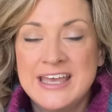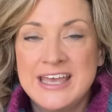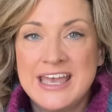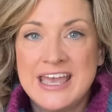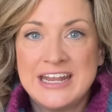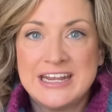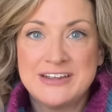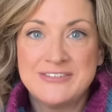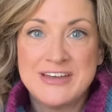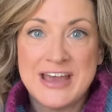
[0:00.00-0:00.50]

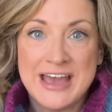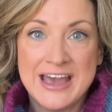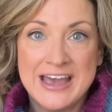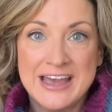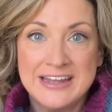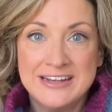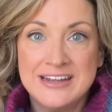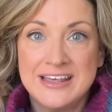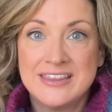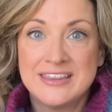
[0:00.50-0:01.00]
And I've
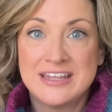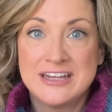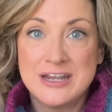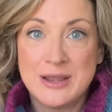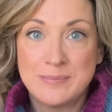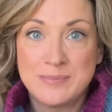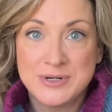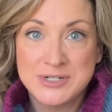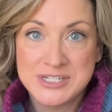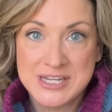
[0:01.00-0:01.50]
had the
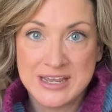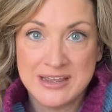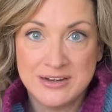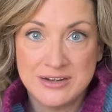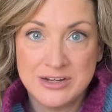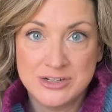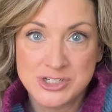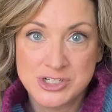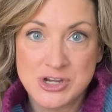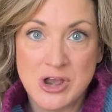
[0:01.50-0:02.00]
number
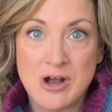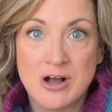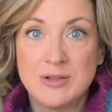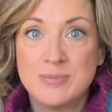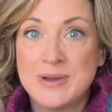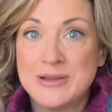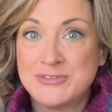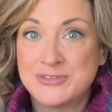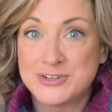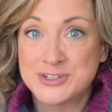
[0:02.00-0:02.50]
10 shawl
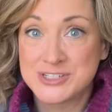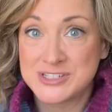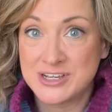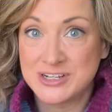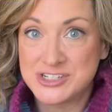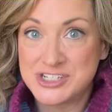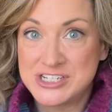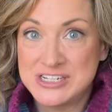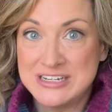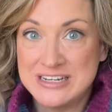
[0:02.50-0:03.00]
by
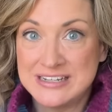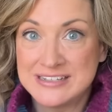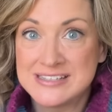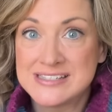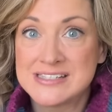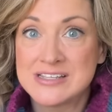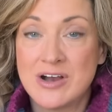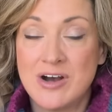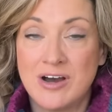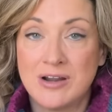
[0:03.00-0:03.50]
Versace
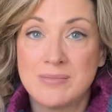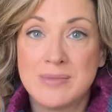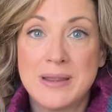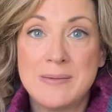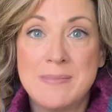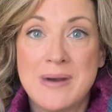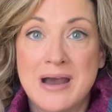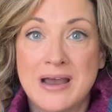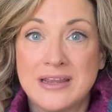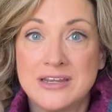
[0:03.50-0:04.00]
Knits on my
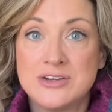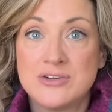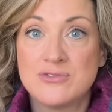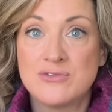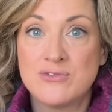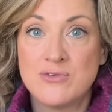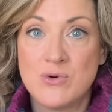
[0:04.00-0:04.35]
mind